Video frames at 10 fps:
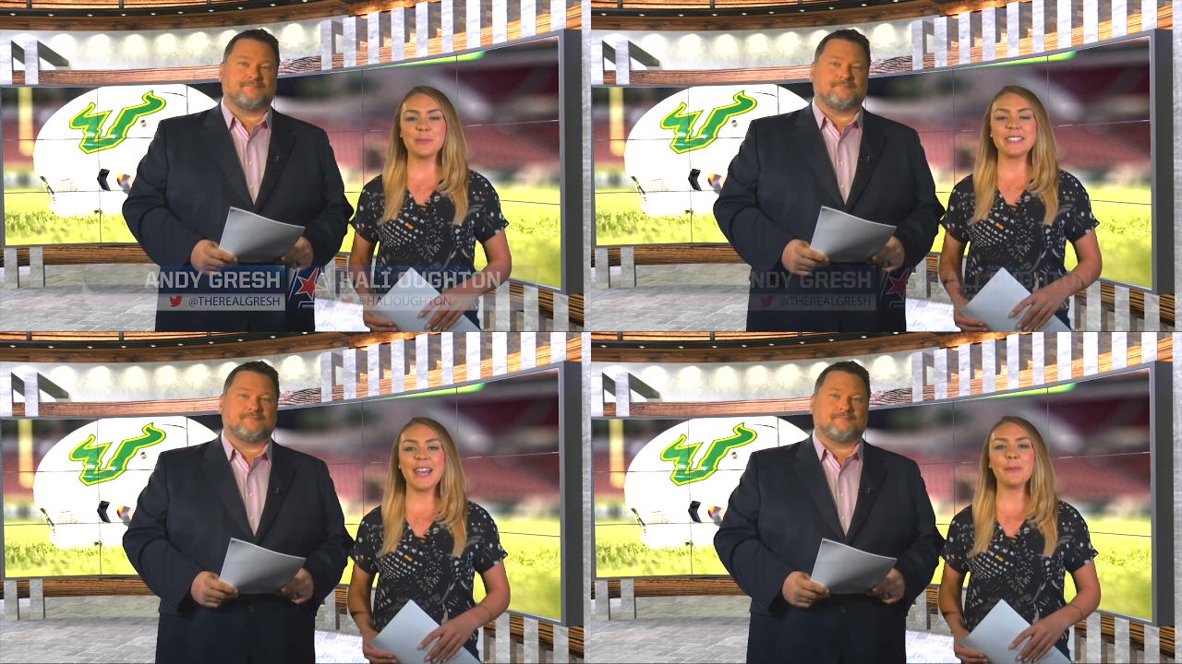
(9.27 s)

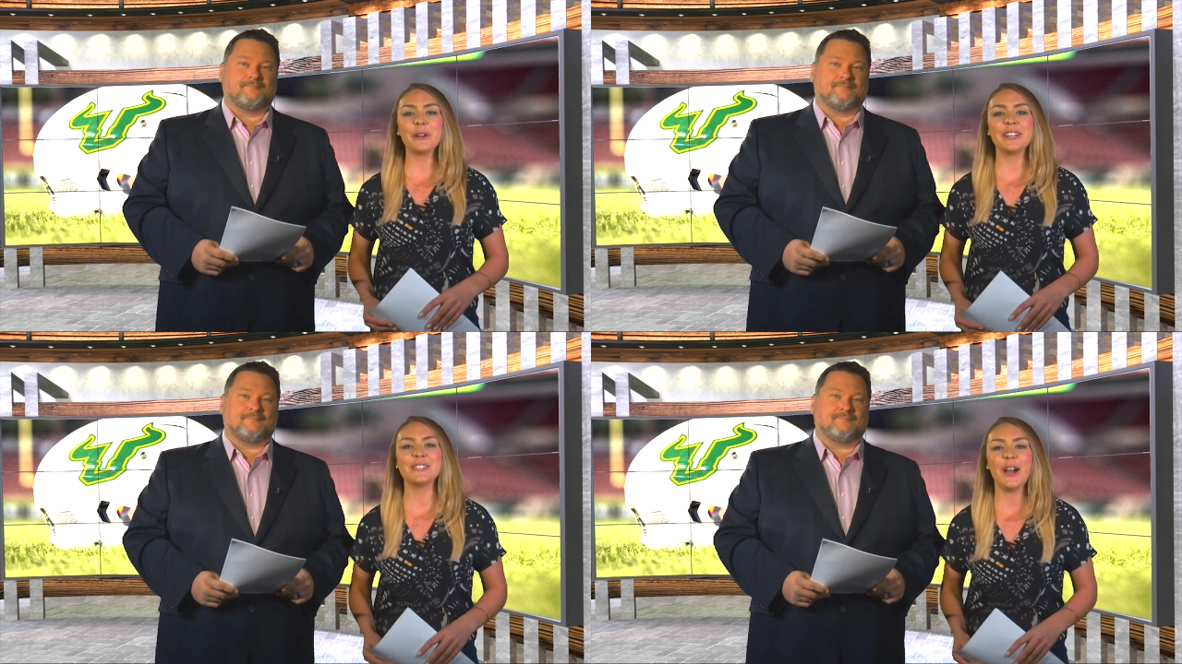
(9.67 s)
Speaker 1: Today we're
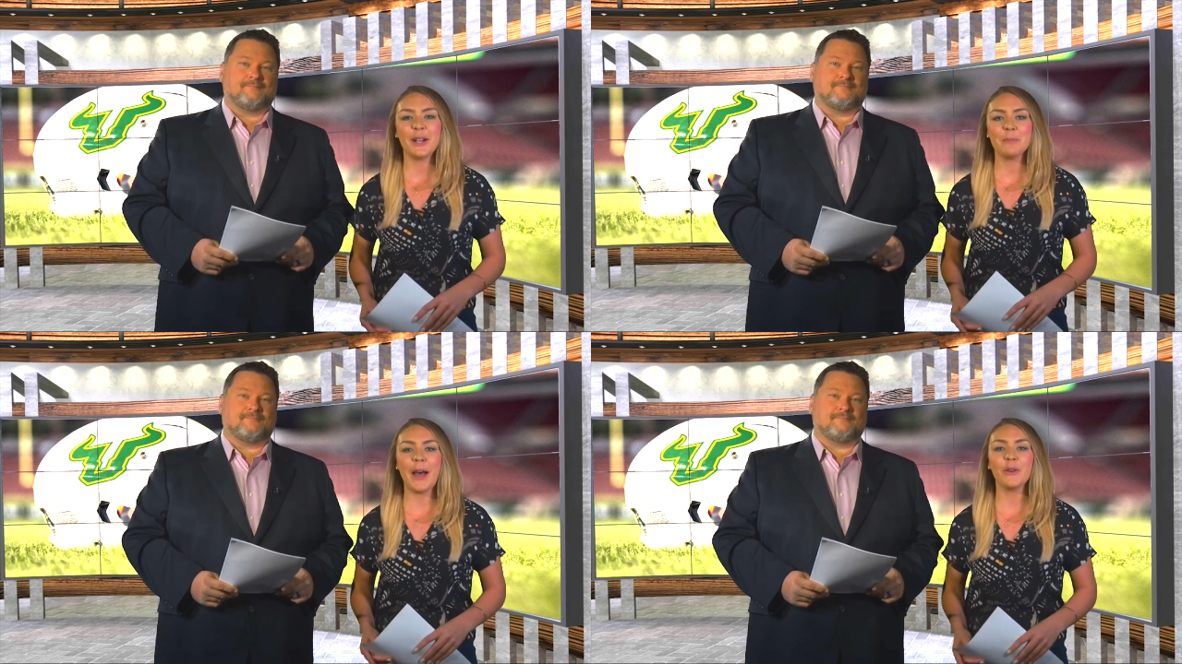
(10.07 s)
going to talk
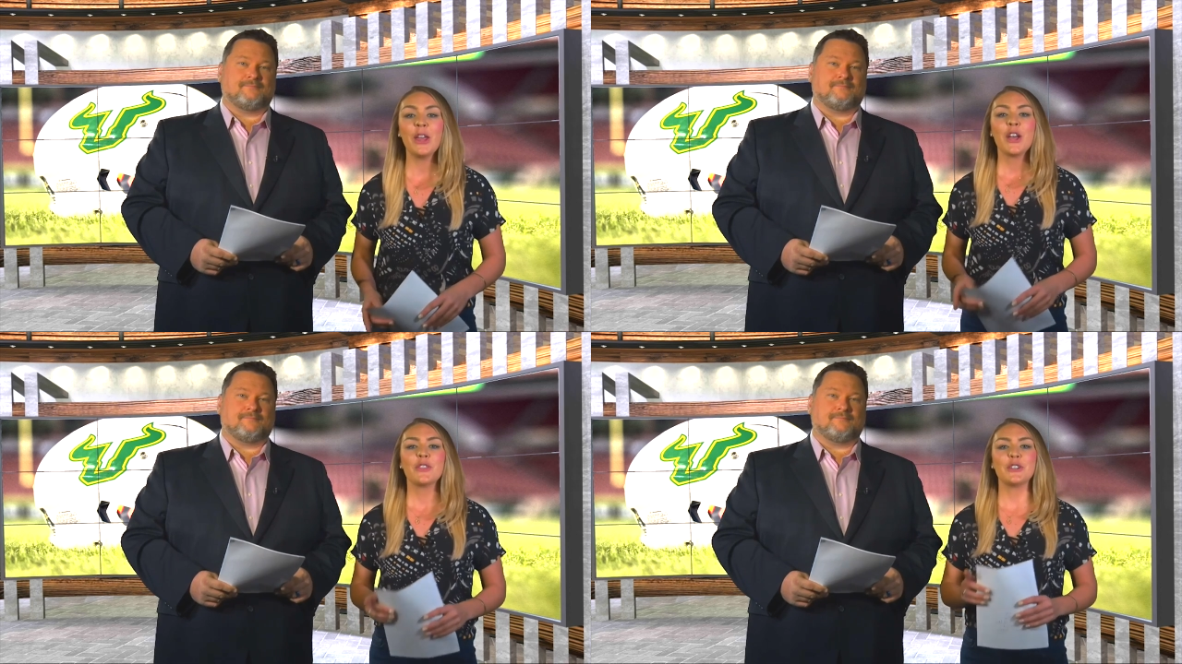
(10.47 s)
about
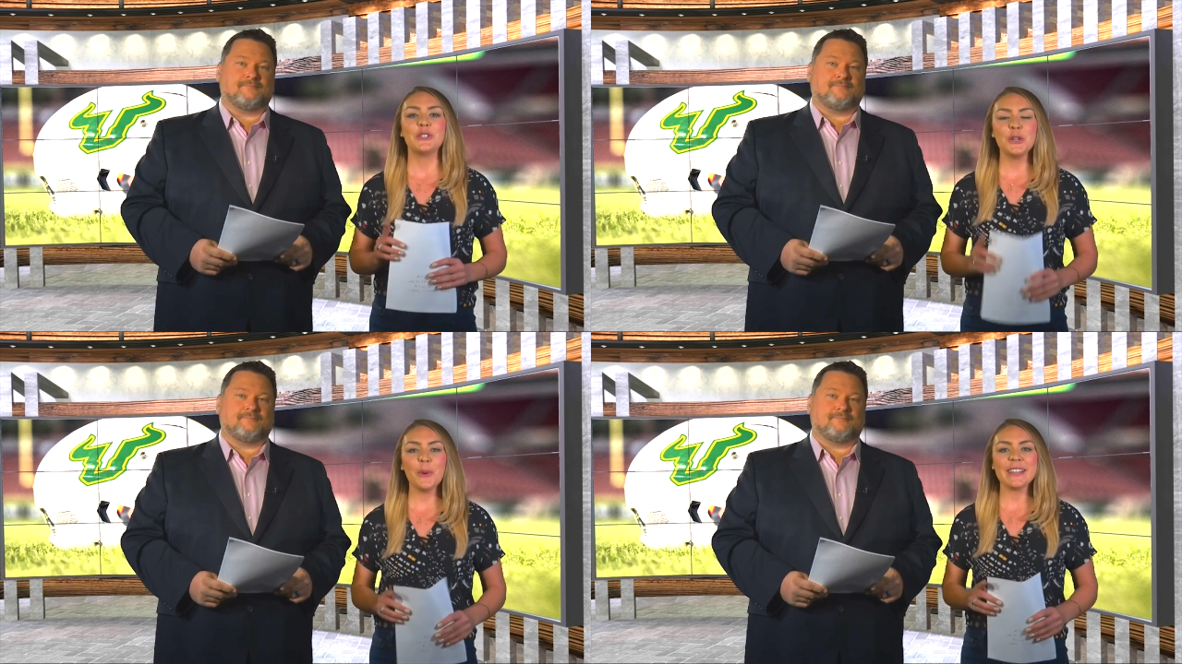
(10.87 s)
the
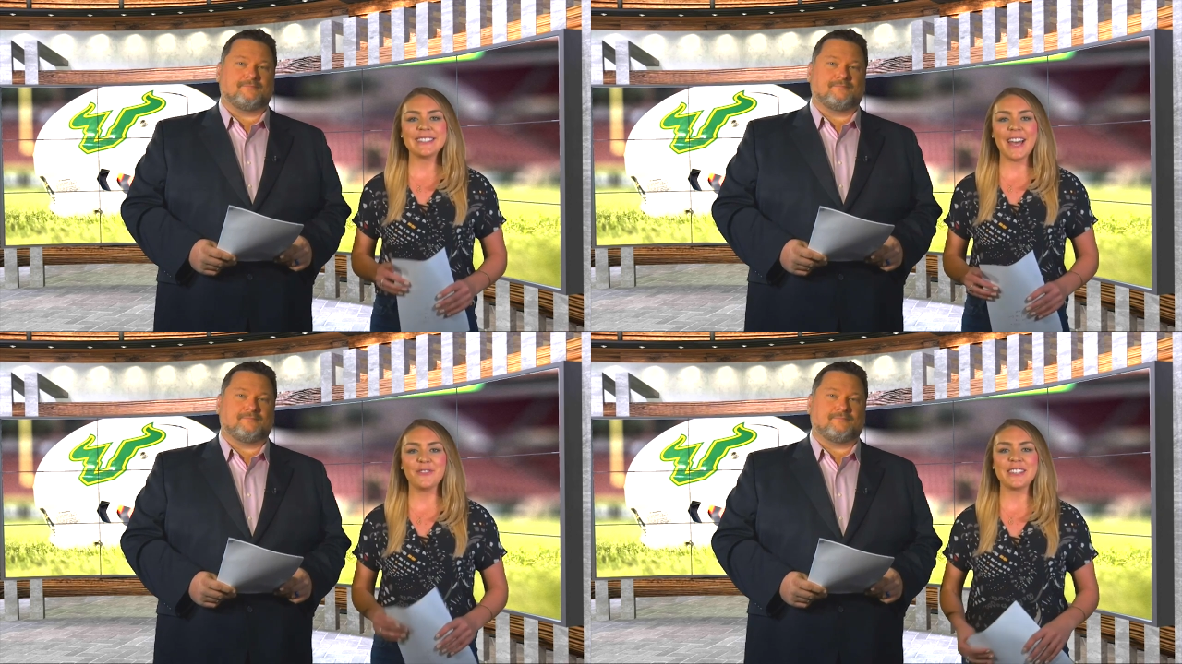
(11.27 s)

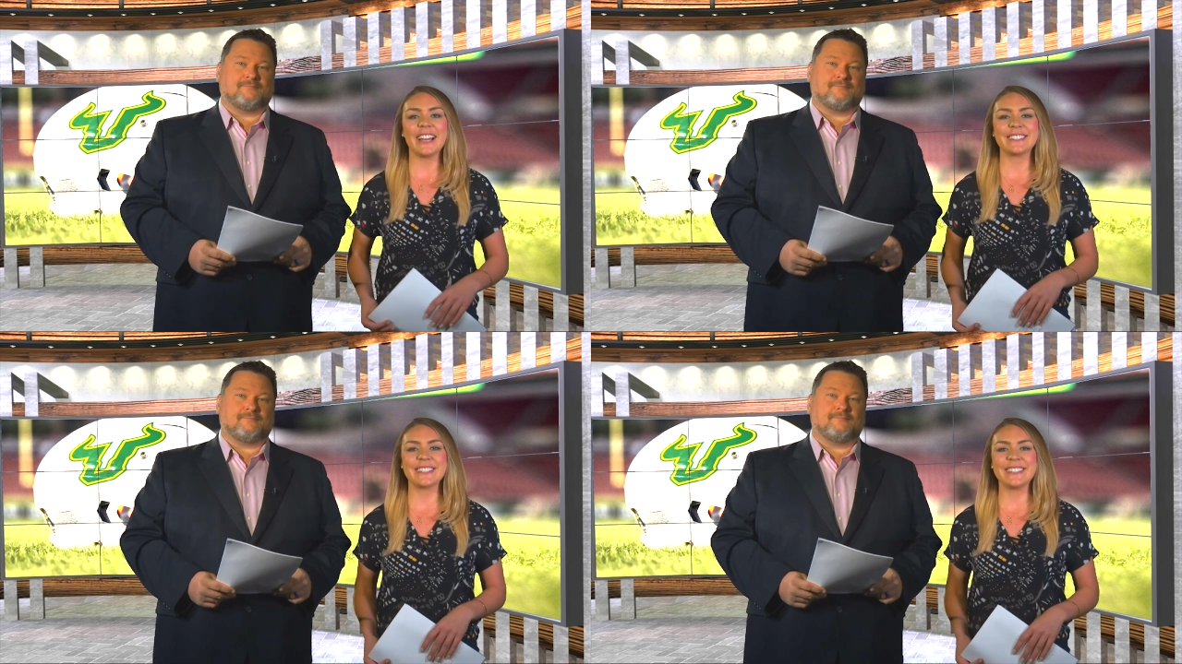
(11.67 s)
USF
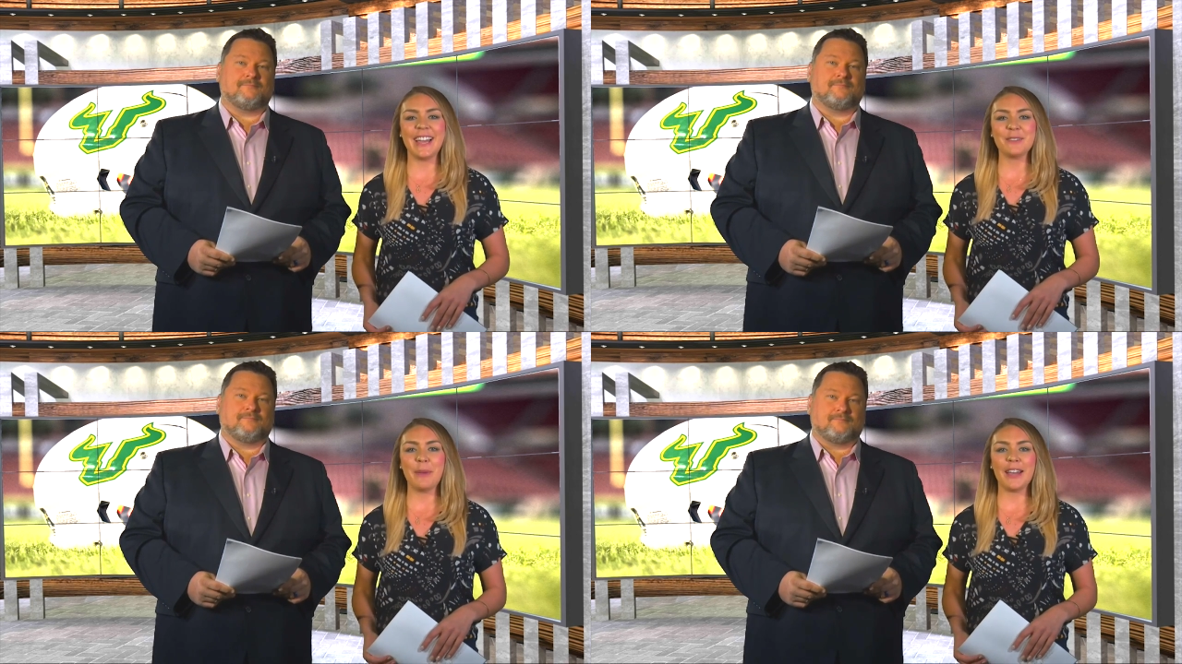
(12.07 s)
Texas
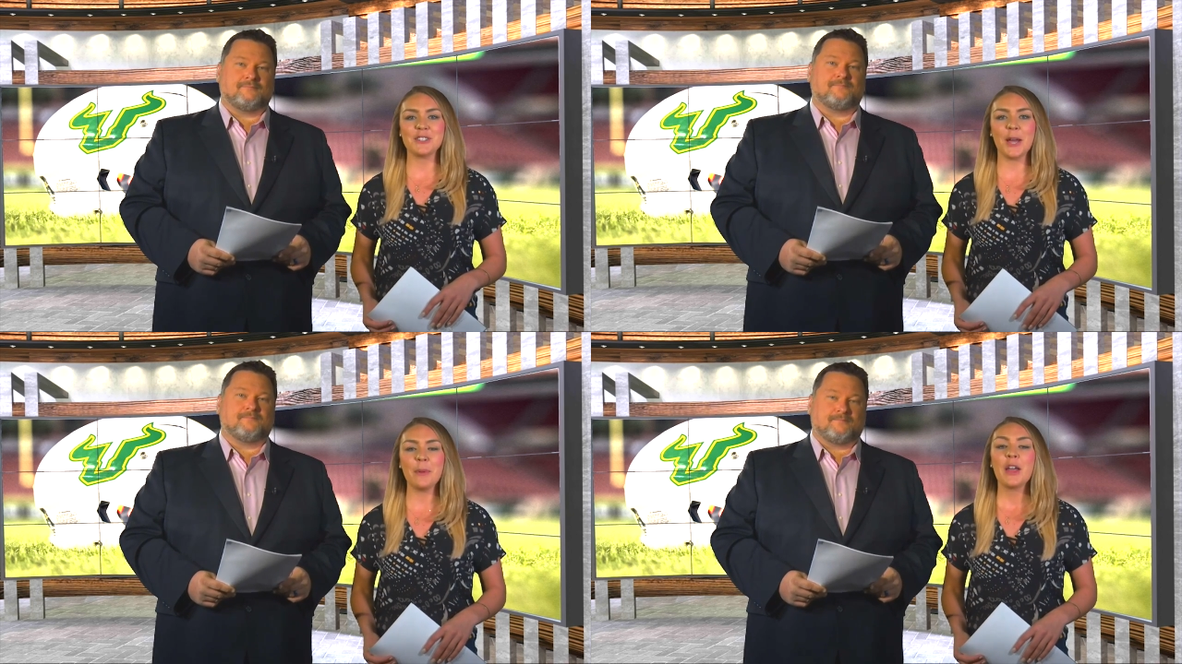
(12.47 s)
Tech
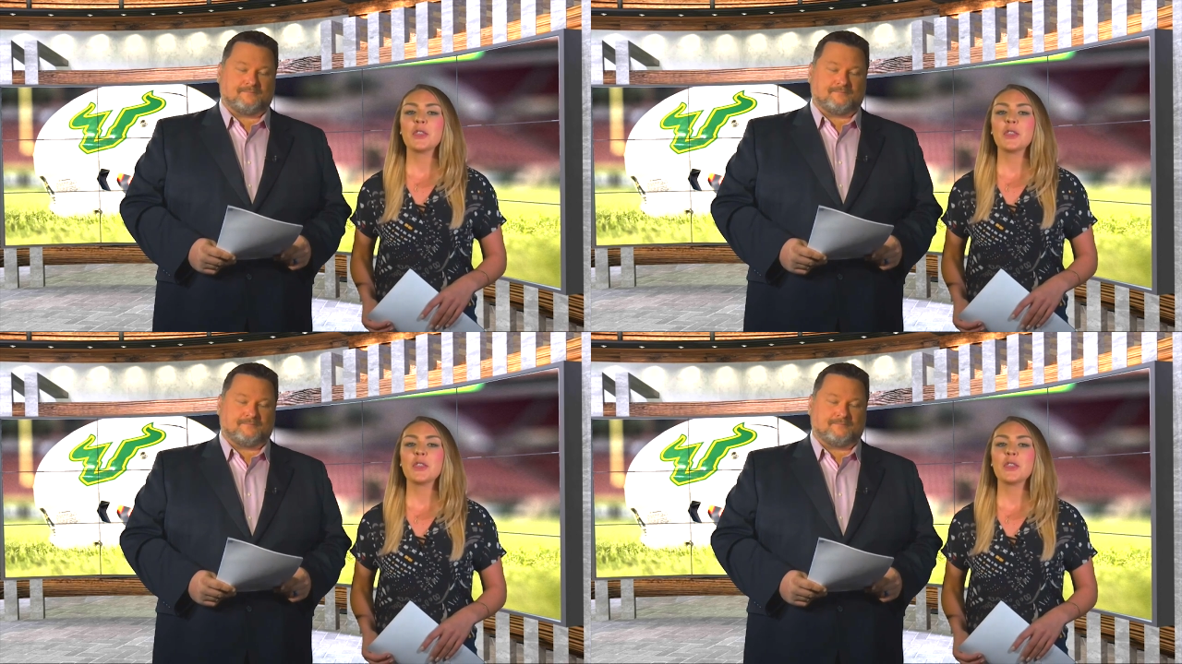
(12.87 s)
matchup.